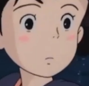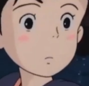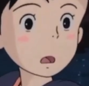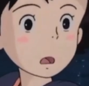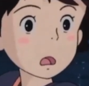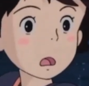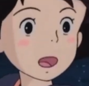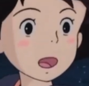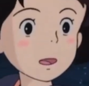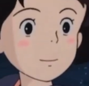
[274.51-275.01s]
a
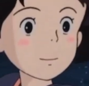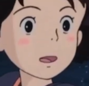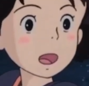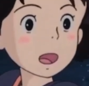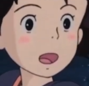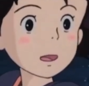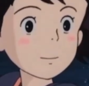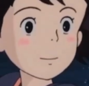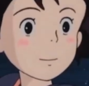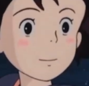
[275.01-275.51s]
witch
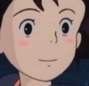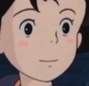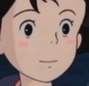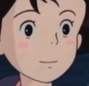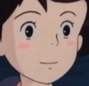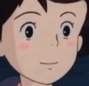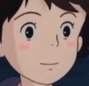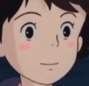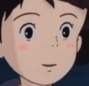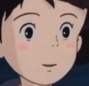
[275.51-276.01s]
and she,
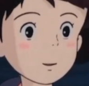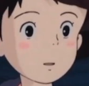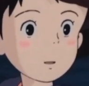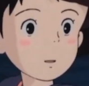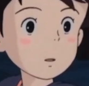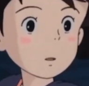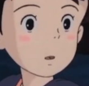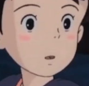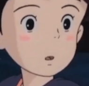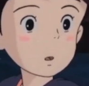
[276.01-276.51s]
it's like a
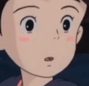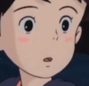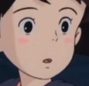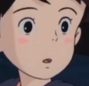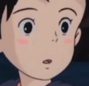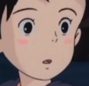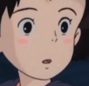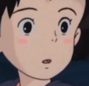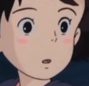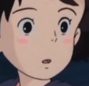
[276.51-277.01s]
friendly witch though.